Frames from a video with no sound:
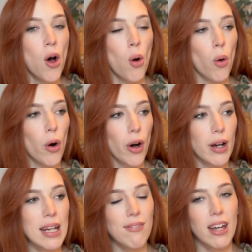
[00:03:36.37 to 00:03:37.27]
or
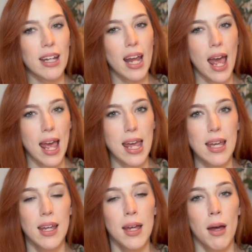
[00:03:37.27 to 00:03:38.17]
even a
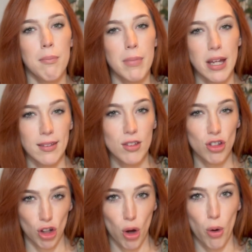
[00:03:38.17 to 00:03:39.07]

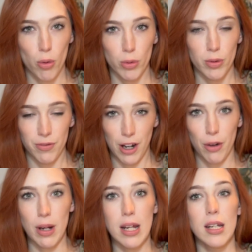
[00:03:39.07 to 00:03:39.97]
mid-tone,
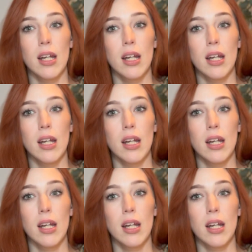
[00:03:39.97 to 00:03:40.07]
very